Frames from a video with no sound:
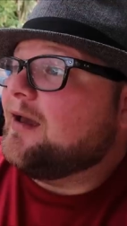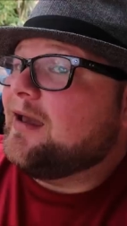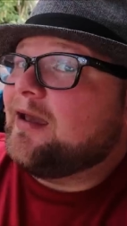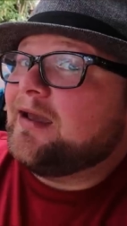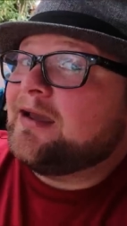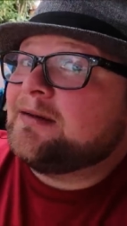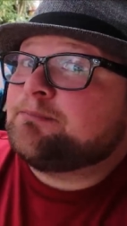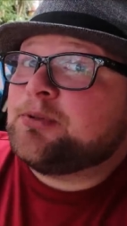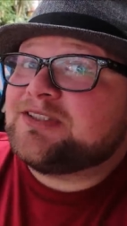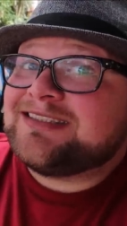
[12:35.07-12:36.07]
and
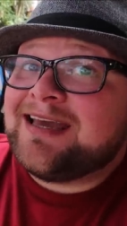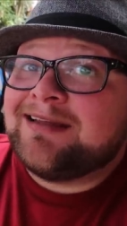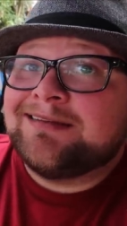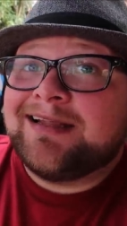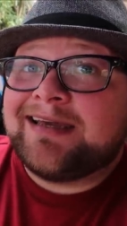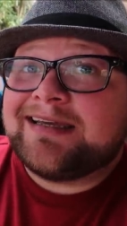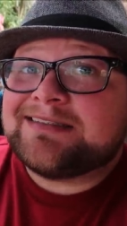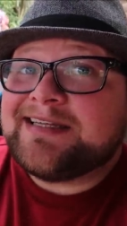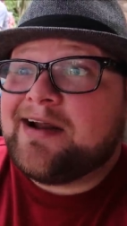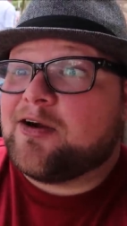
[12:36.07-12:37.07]
pretend like it's
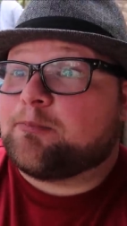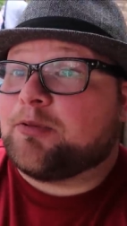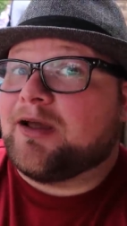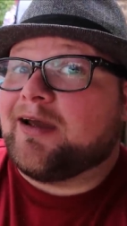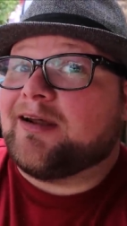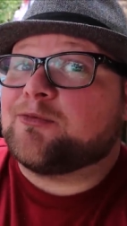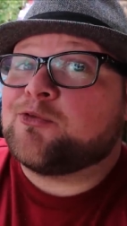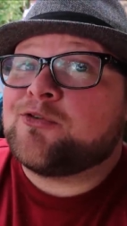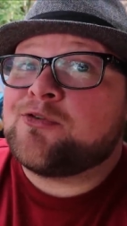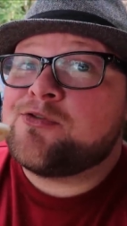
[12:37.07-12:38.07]
an airplane.
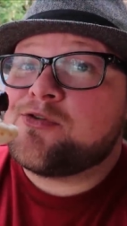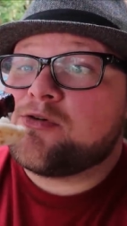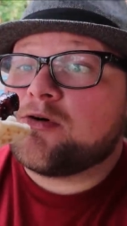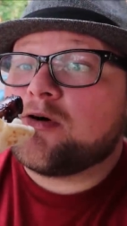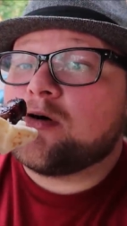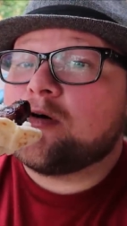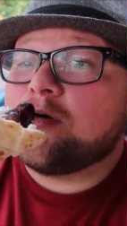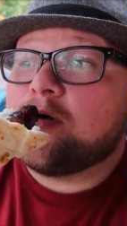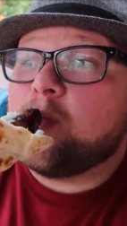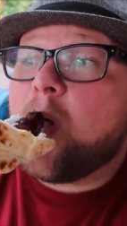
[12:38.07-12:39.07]

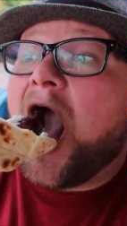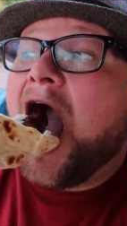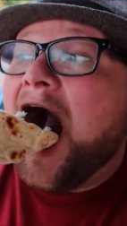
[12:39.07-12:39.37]
Ooh.